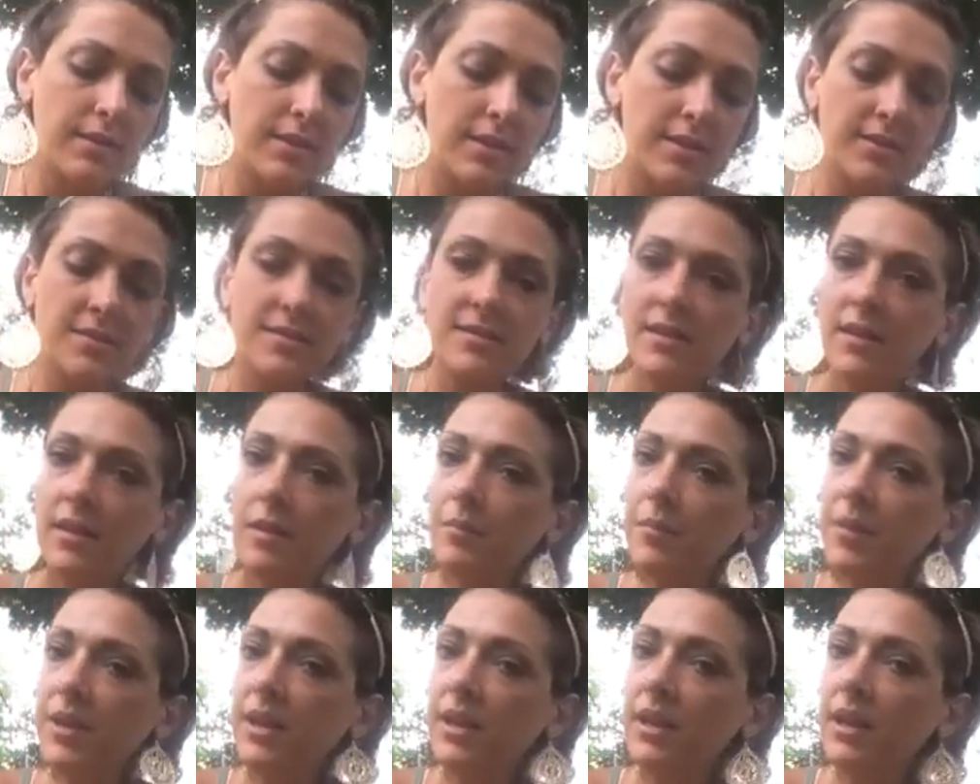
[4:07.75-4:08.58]
this
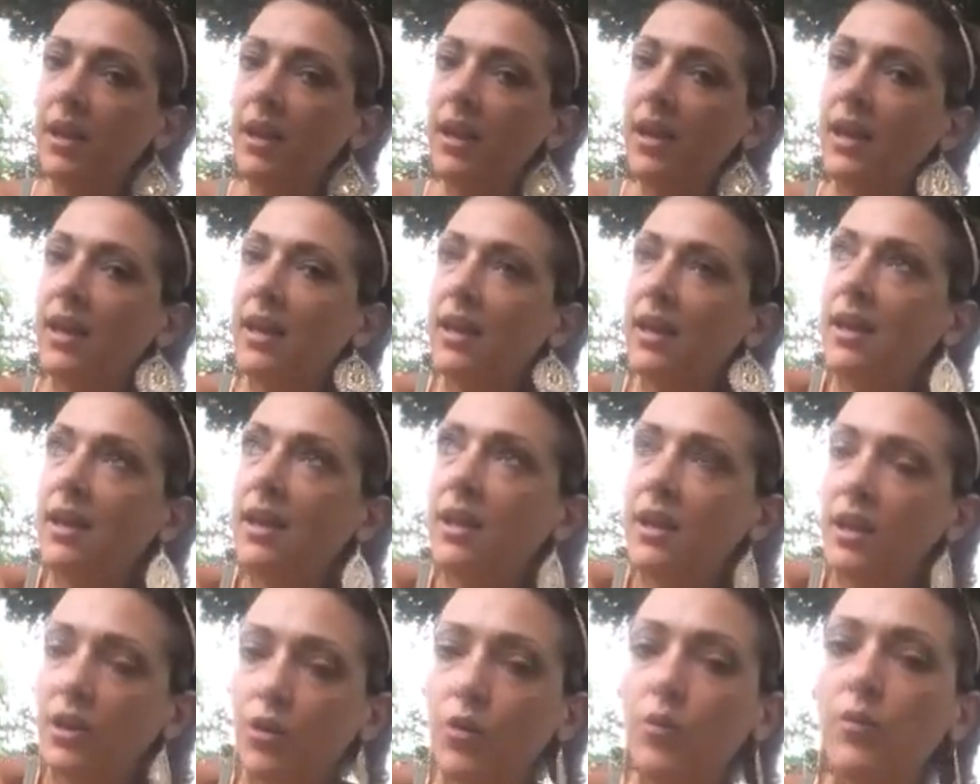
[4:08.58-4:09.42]
can be
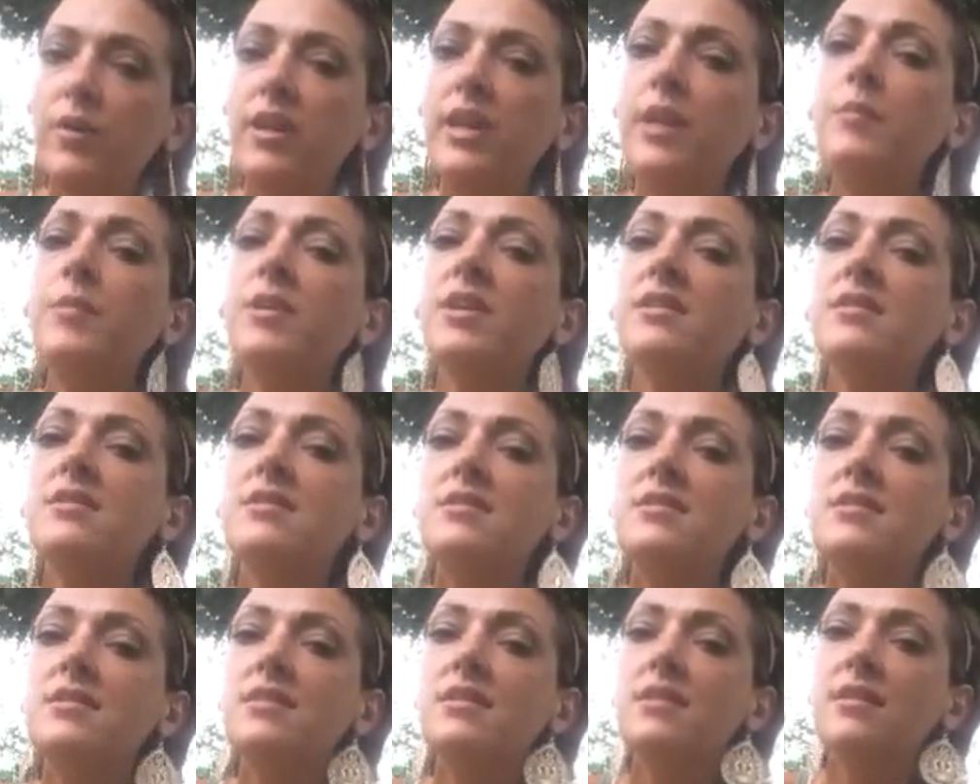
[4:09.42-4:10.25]
an
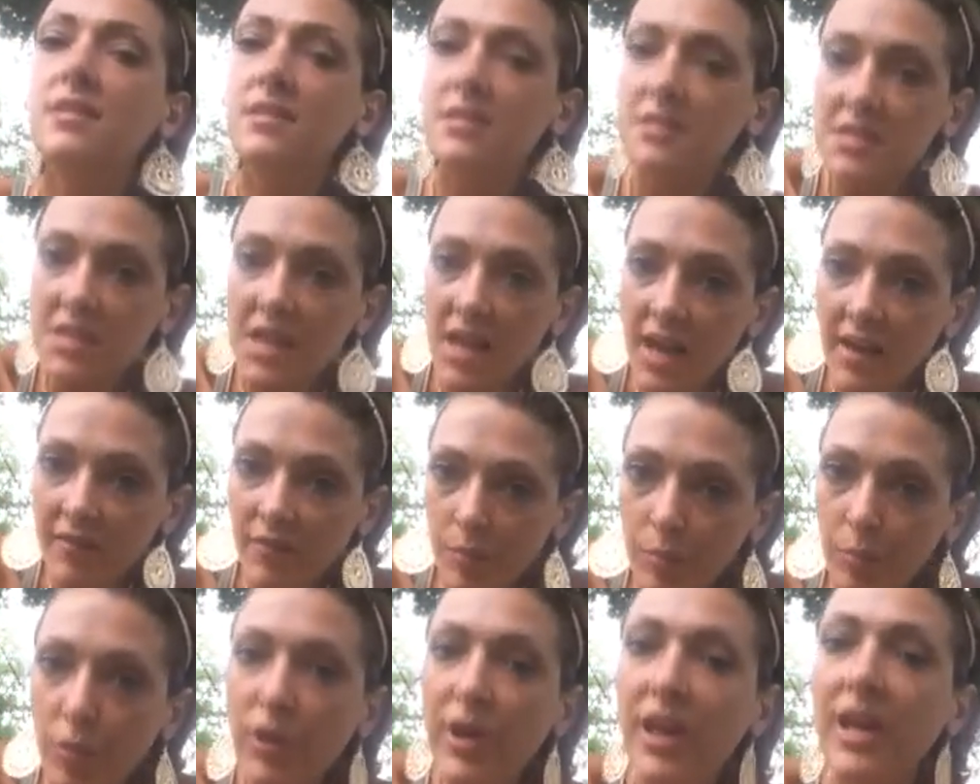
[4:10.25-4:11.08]
agreement to have
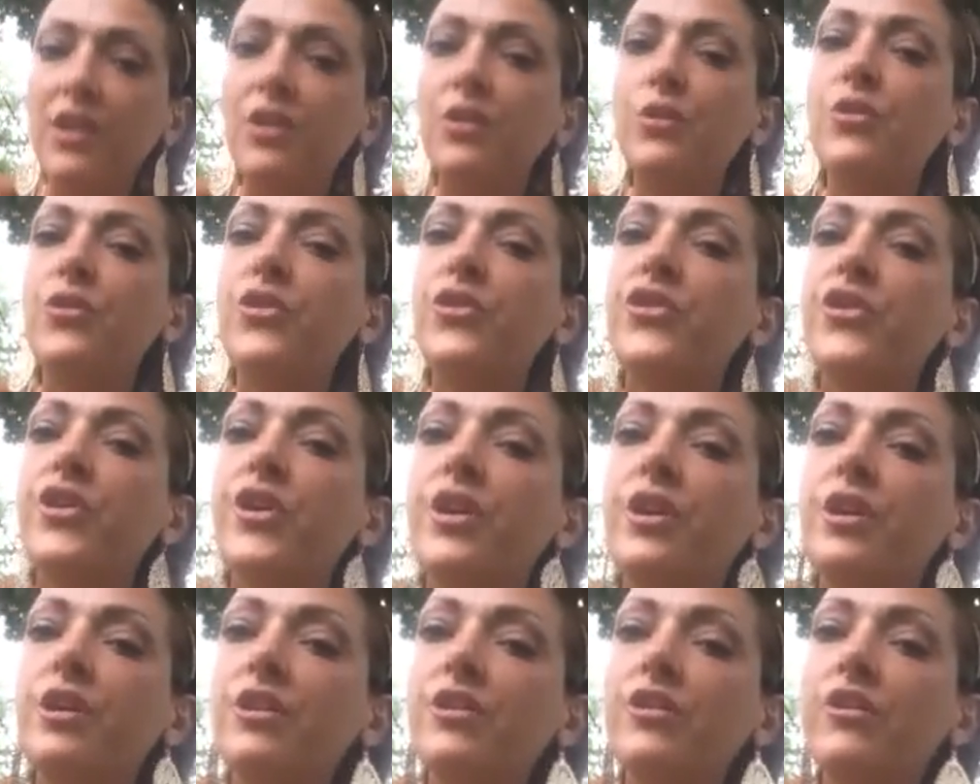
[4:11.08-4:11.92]
a brand new
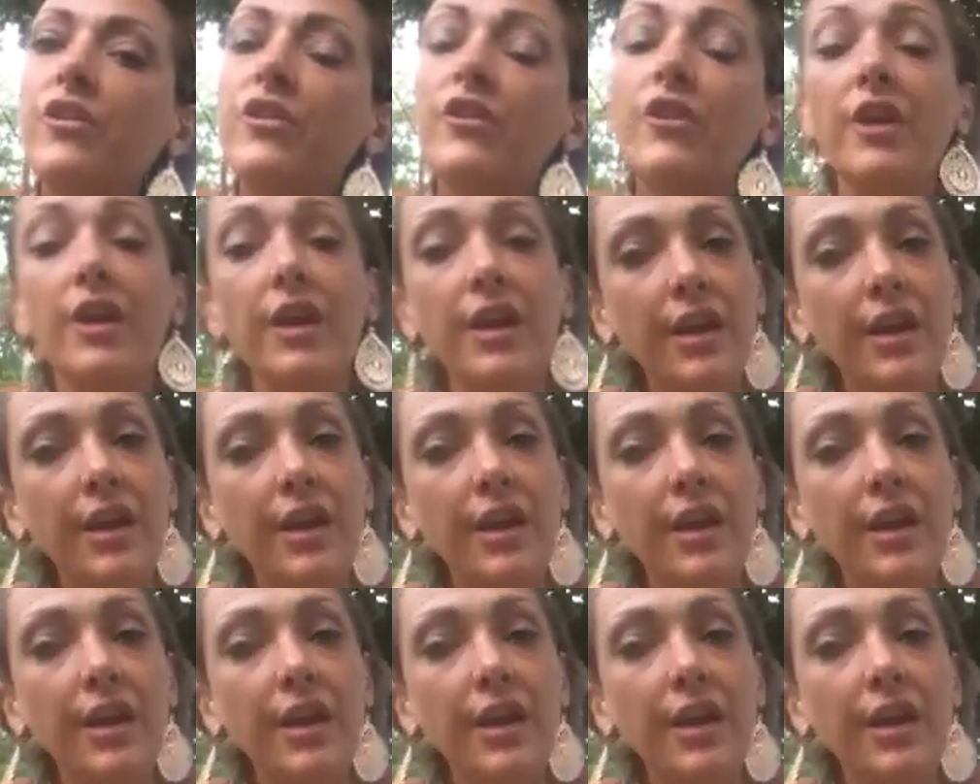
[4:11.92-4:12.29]
start,